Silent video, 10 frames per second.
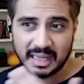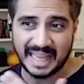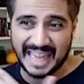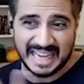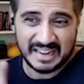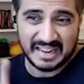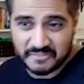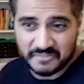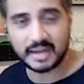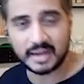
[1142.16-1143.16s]
in
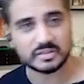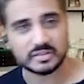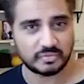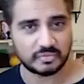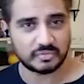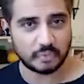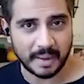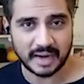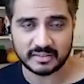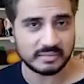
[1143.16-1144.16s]
various formats
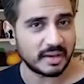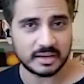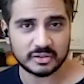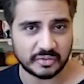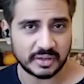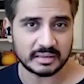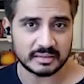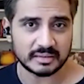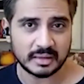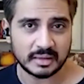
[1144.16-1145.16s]
in various fields,
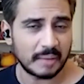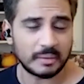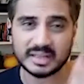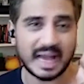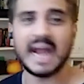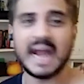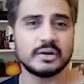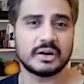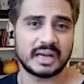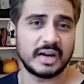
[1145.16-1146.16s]
because I did not
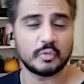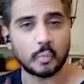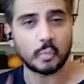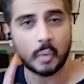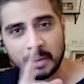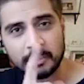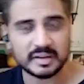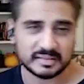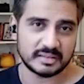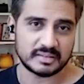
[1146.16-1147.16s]
let one
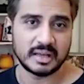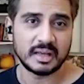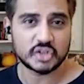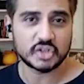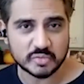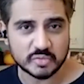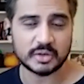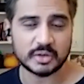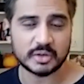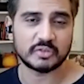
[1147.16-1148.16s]
person's judgment of
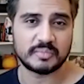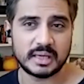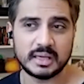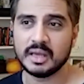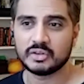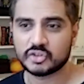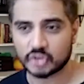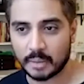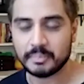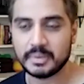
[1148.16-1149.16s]
me stop
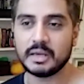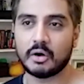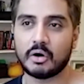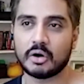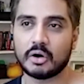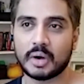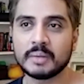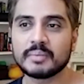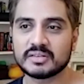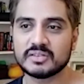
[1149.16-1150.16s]
me, or one
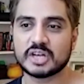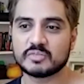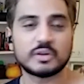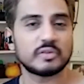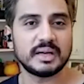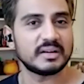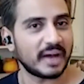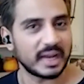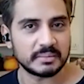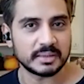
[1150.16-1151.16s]
person's judgment of me
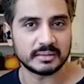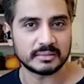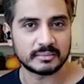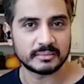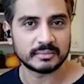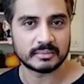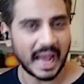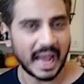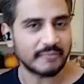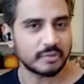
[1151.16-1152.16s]
define me. I
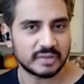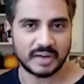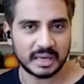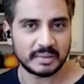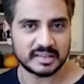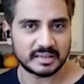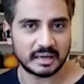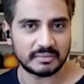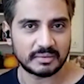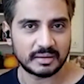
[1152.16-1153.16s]
have to define myself.
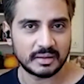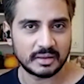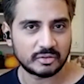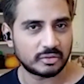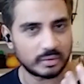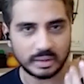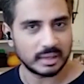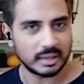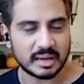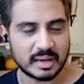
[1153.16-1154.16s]
So
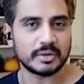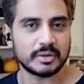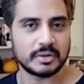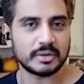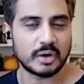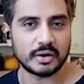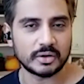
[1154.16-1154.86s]
it's up to you how you do it.